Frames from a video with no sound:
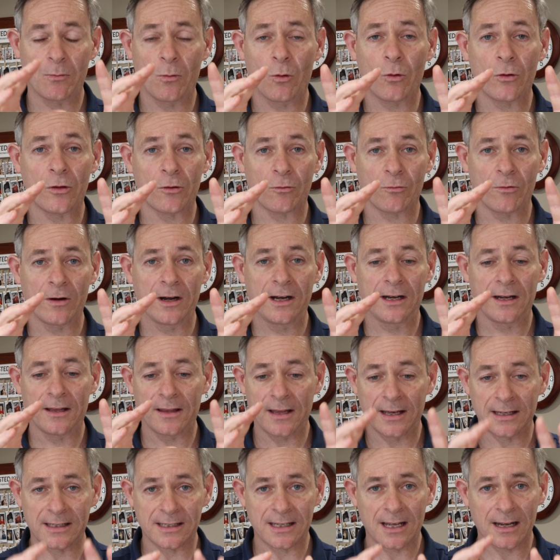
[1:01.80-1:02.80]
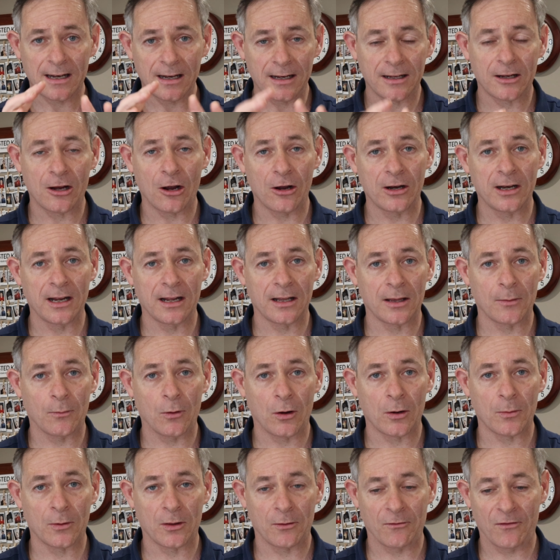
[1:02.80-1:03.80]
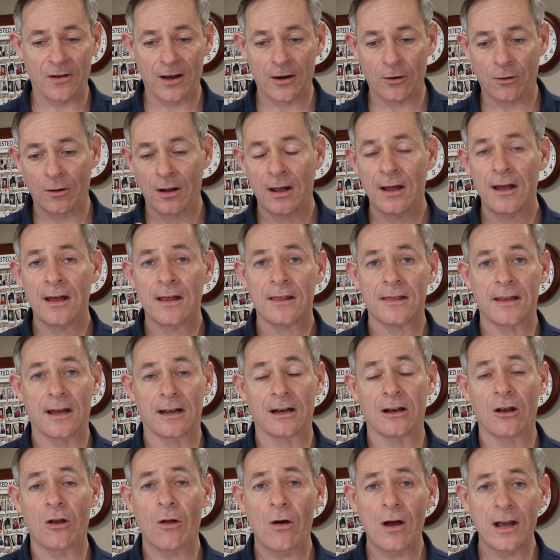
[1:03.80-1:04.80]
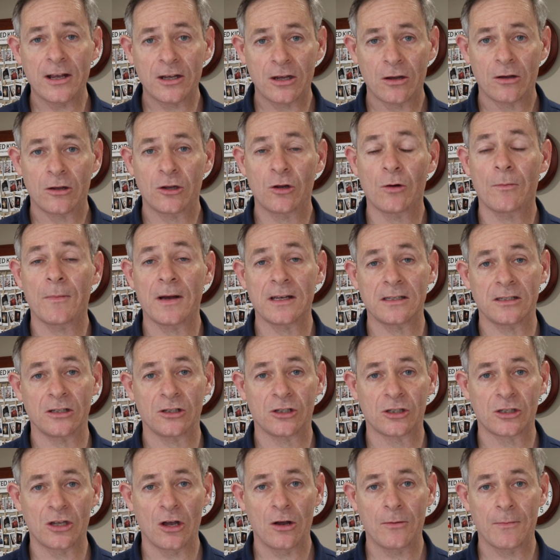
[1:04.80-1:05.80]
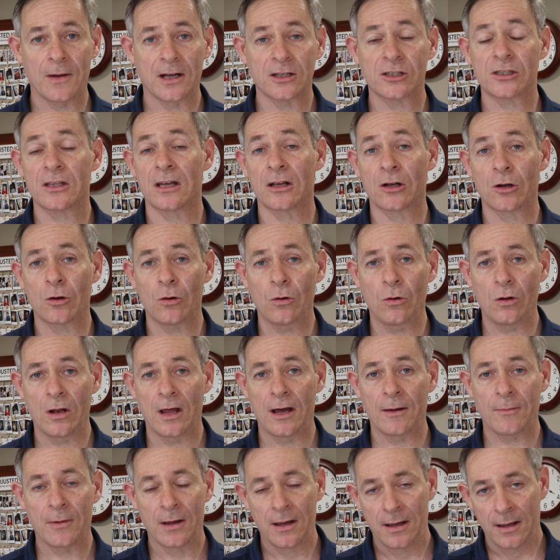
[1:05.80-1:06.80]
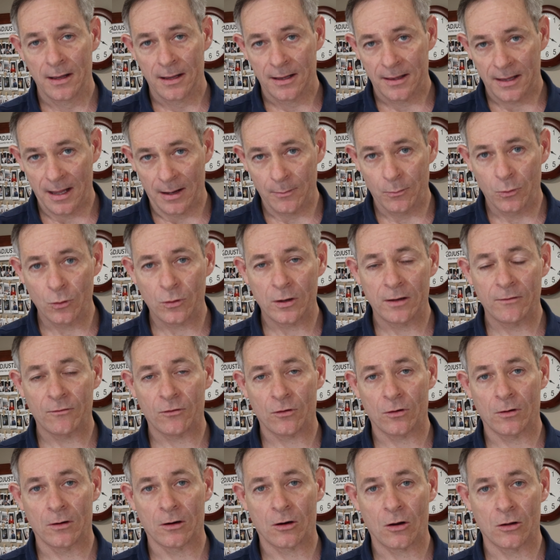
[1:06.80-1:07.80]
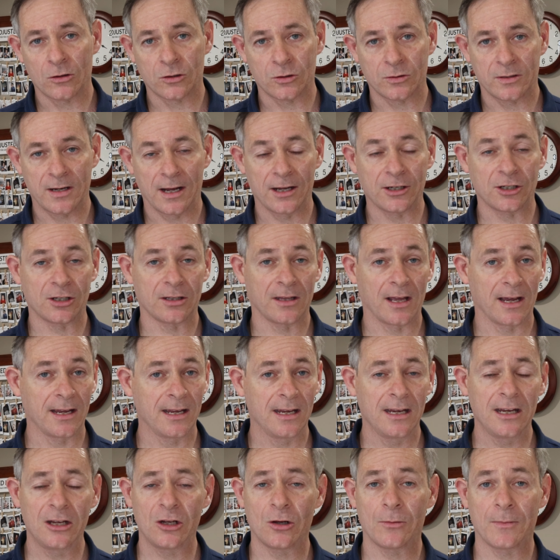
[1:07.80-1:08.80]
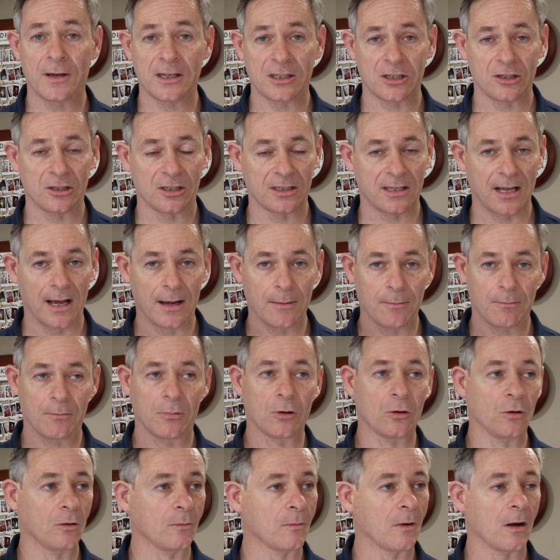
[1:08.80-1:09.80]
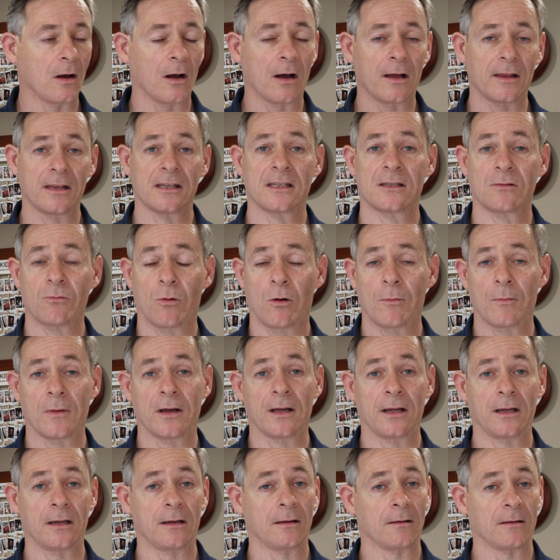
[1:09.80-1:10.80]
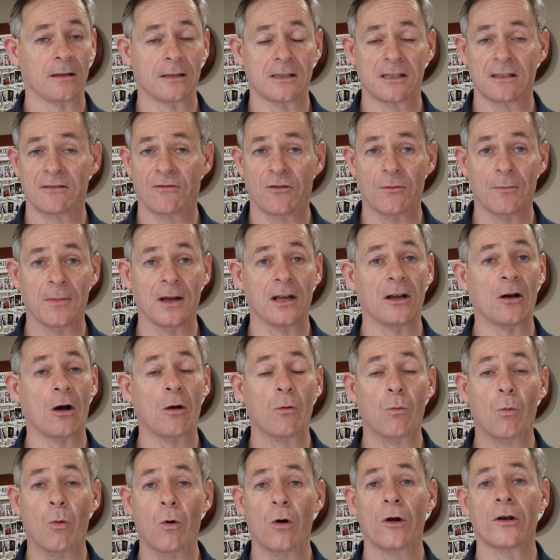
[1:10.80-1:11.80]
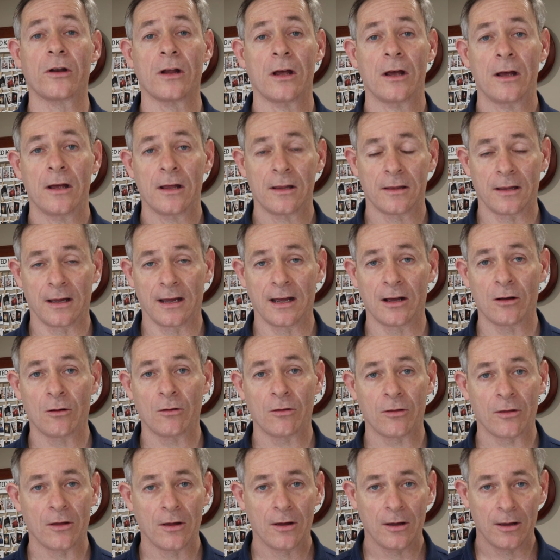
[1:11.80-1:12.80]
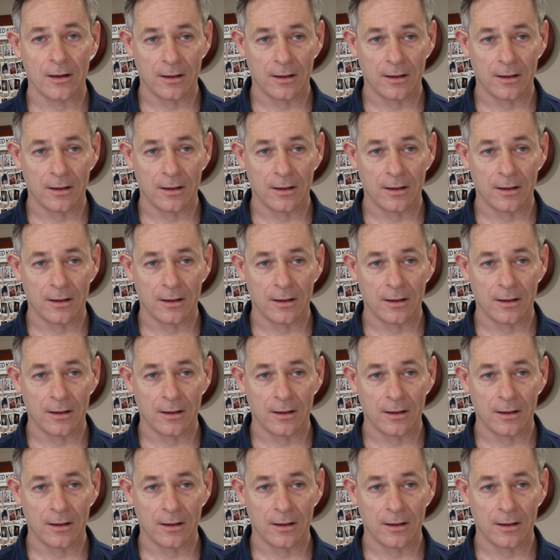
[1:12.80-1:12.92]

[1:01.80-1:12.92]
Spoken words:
The more that read it, they suddenly go down the bottom of the funnel. They like your message so much, they call up, they book in for a consultation, they hear your message, they boom, this is for me, I want the health